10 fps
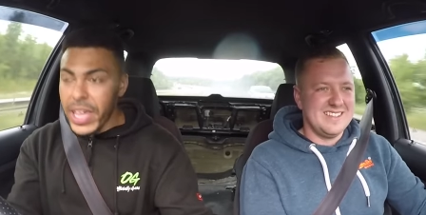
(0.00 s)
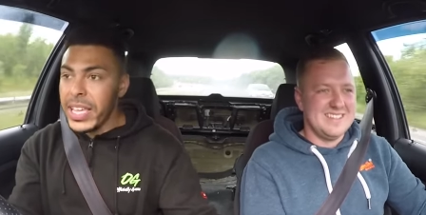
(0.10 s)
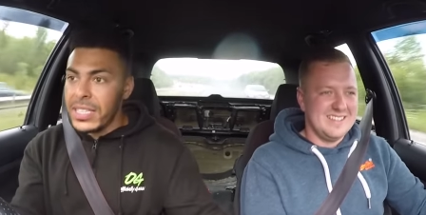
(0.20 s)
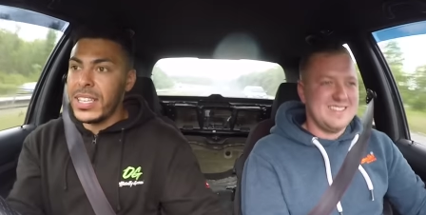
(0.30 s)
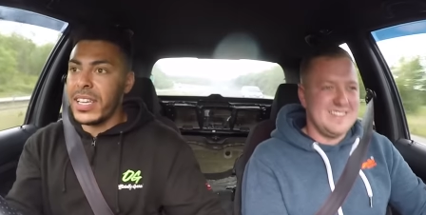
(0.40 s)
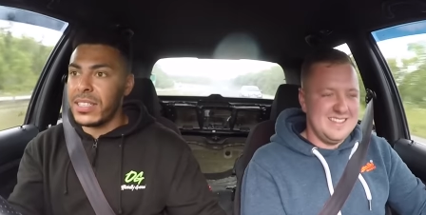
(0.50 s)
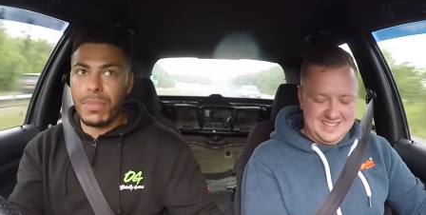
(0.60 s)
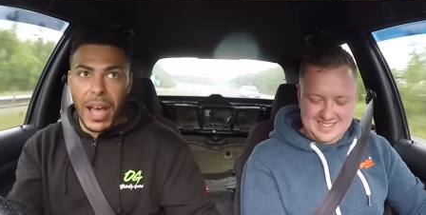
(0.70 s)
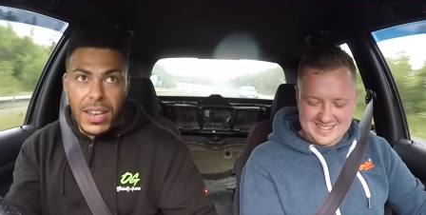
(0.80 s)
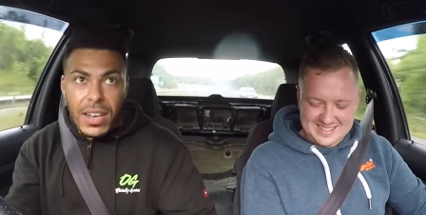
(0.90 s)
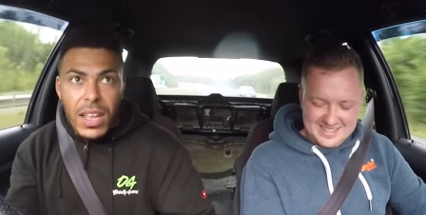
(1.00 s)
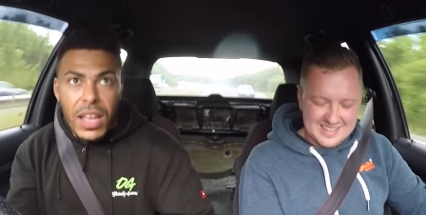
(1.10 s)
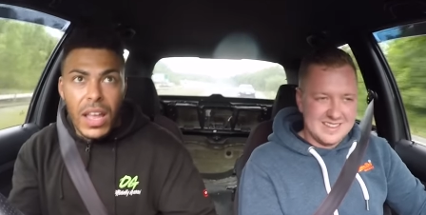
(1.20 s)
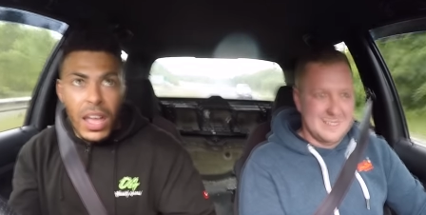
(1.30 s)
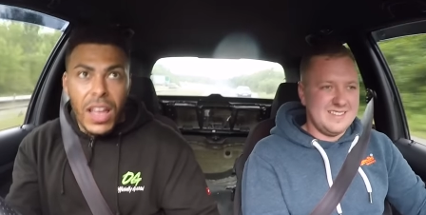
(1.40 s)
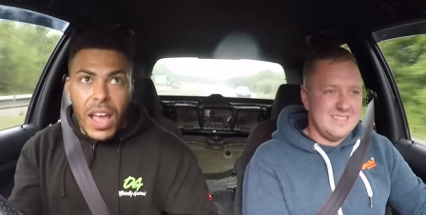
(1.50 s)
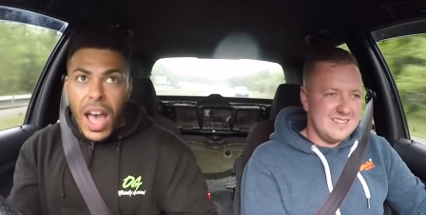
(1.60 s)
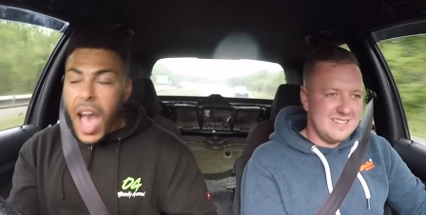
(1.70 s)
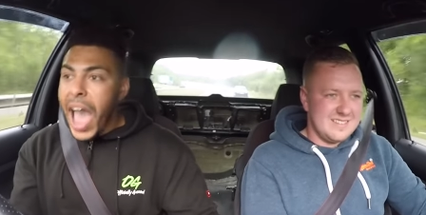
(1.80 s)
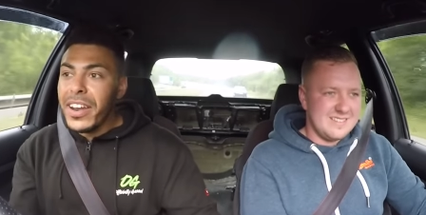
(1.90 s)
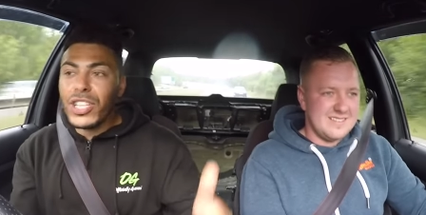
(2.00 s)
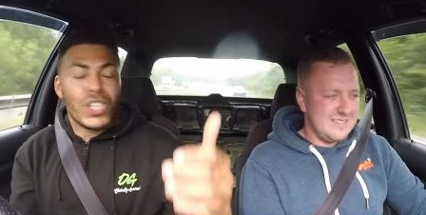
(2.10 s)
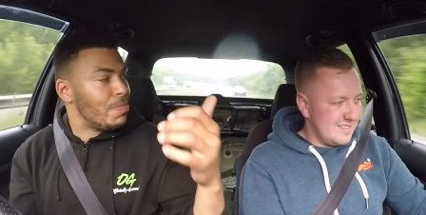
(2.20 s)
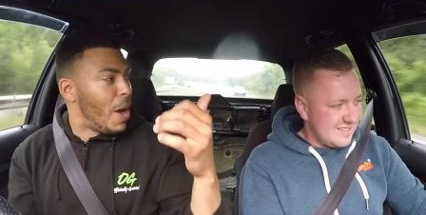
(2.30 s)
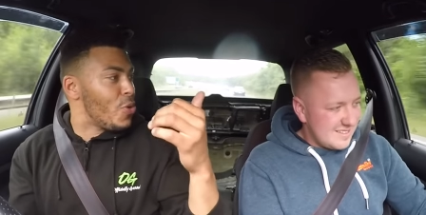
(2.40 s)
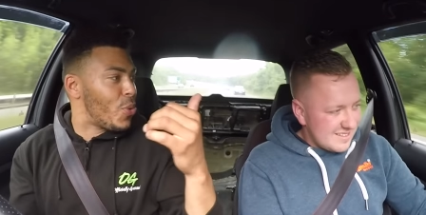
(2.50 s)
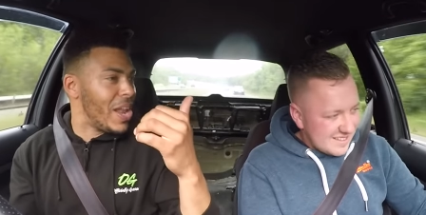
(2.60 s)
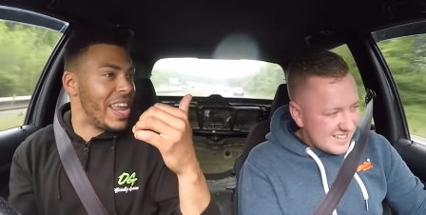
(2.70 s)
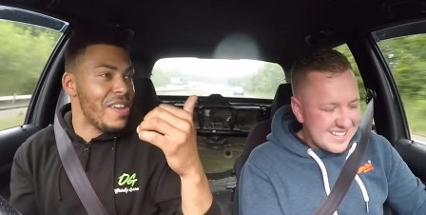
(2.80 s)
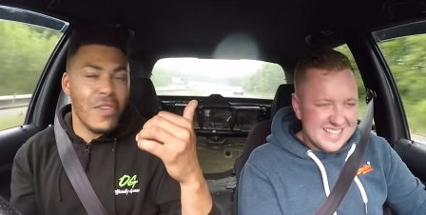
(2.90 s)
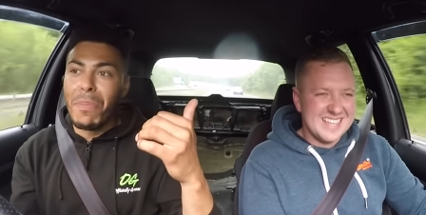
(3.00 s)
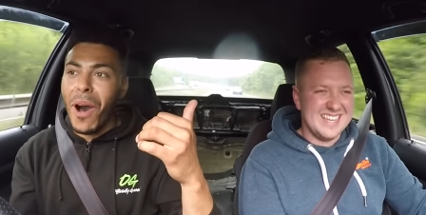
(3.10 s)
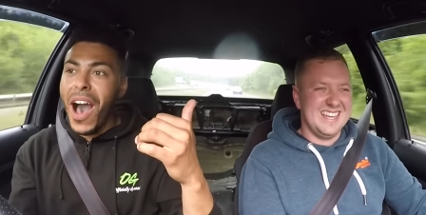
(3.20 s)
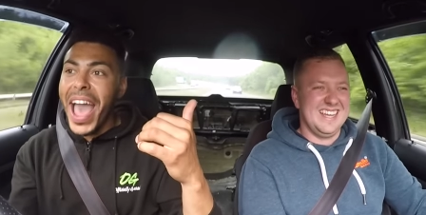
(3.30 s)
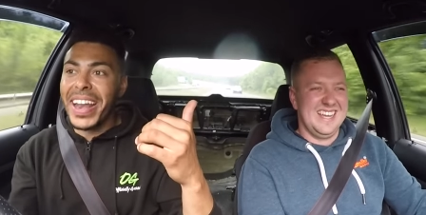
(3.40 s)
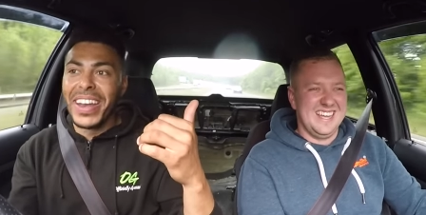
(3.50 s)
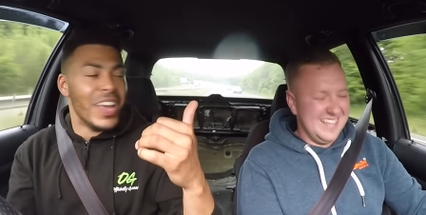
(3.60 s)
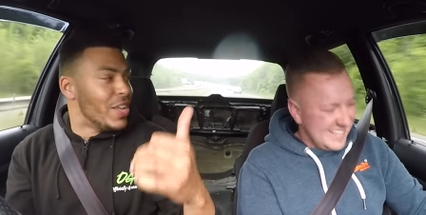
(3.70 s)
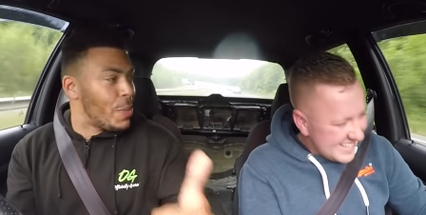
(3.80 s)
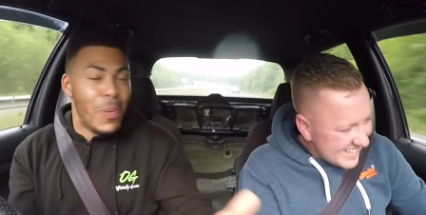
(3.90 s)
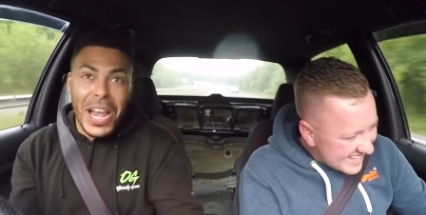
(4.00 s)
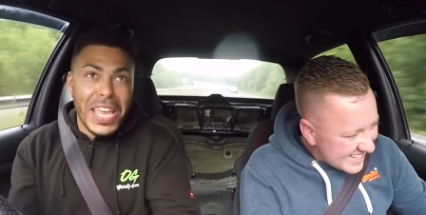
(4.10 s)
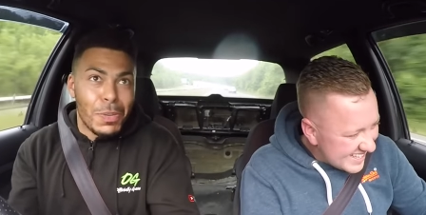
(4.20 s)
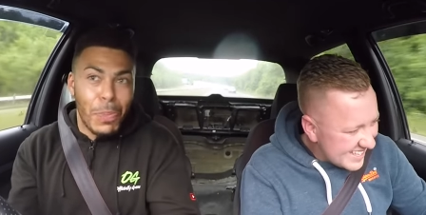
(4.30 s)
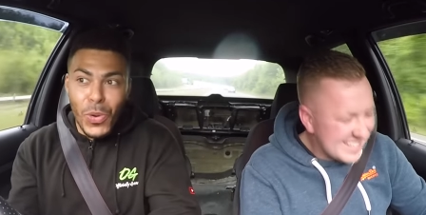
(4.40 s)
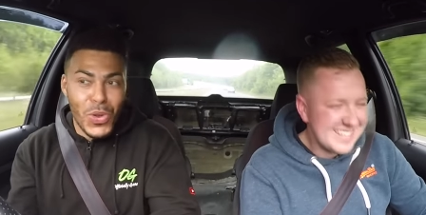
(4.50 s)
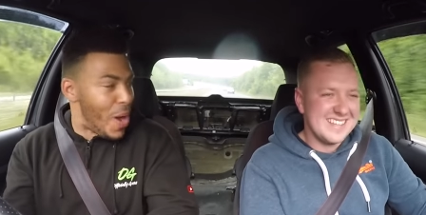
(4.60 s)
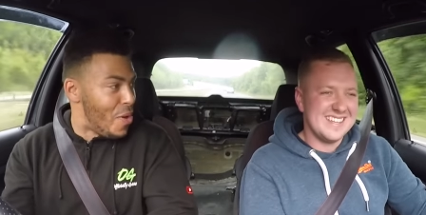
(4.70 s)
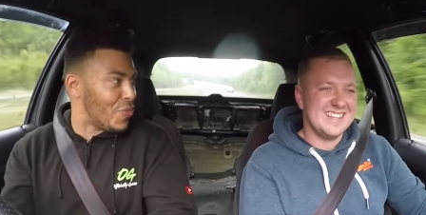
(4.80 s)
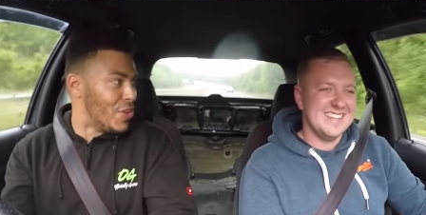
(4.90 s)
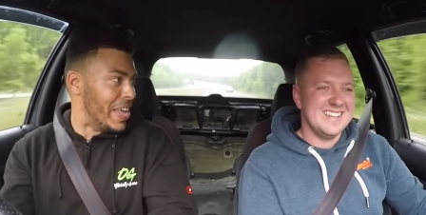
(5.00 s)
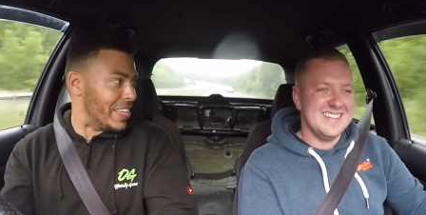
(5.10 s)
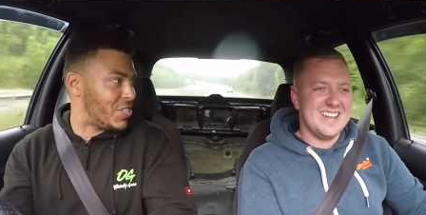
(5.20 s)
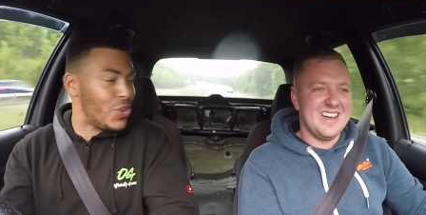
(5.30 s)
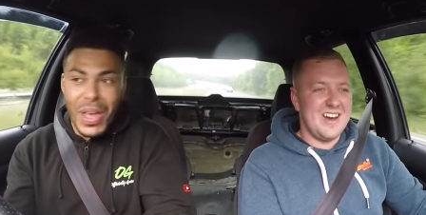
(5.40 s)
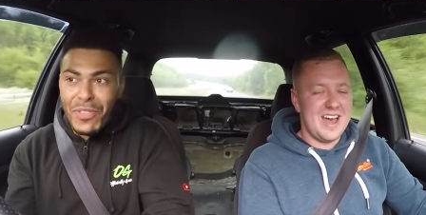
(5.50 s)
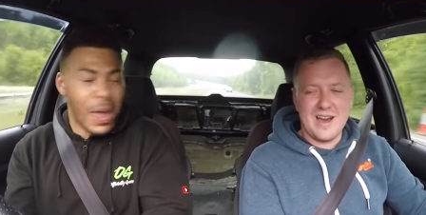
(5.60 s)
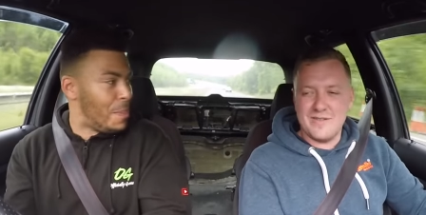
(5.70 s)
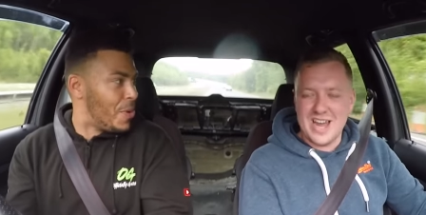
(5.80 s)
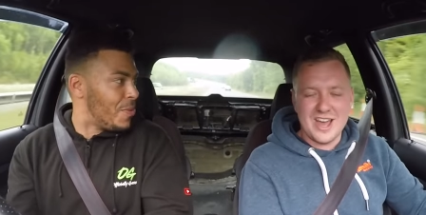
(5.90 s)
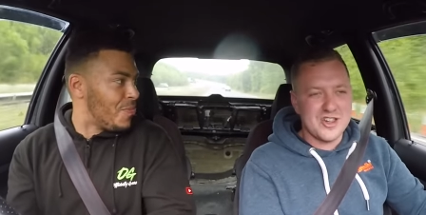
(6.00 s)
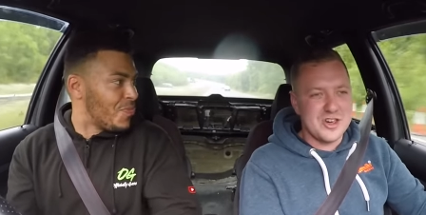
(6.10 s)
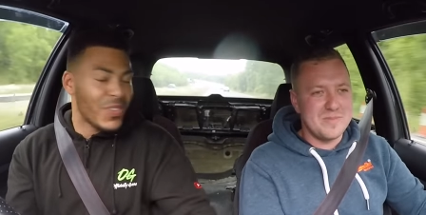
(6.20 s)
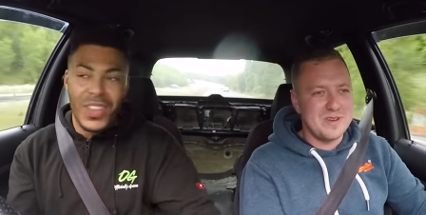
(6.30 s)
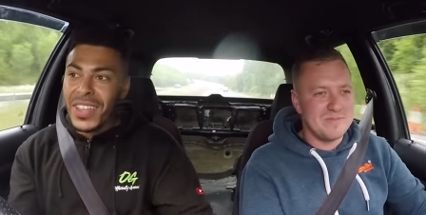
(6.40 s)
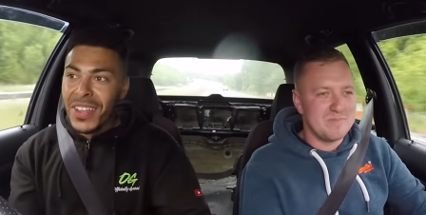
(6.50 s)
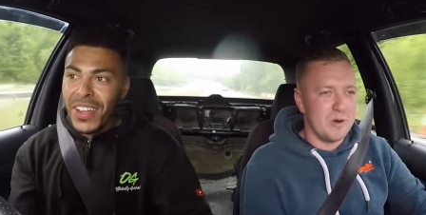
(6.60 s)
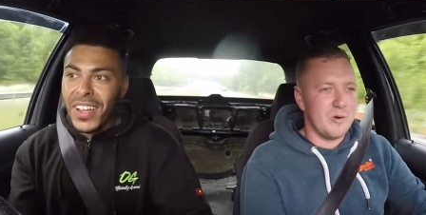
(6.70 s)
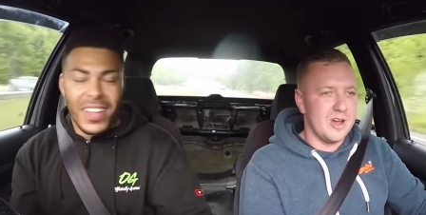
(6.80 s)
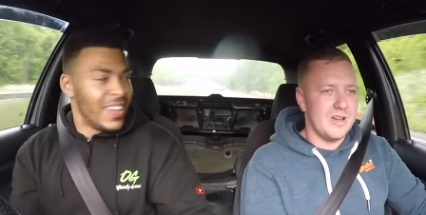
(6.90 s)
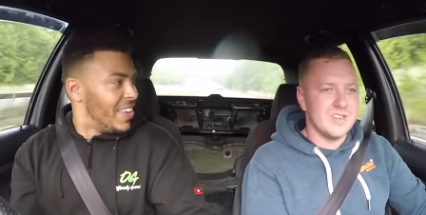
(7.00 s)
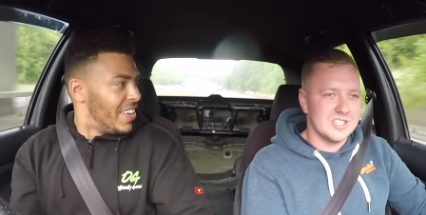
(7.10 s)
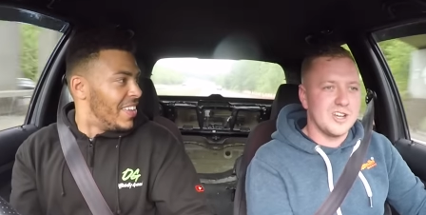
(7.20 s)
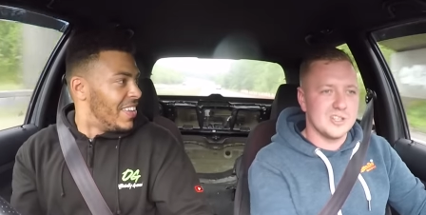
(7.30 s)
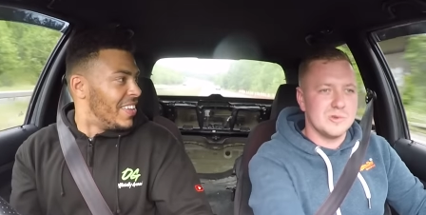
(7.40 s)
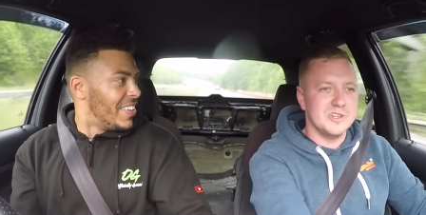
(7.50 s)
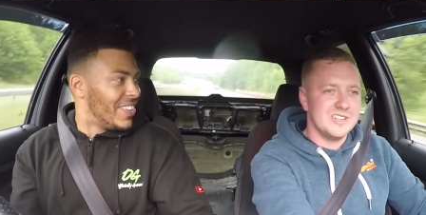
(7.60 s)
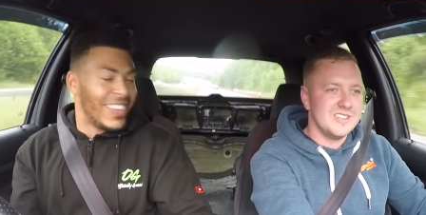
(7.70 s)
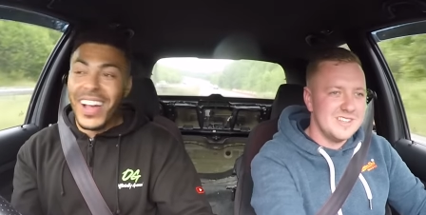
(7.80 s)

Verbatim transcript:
Speaker 1: is this, man? And the smoke we're leaving behind. The police pulled me over in this. Do you know I haven't
Speaker 2: actually been pulled over, touch wood.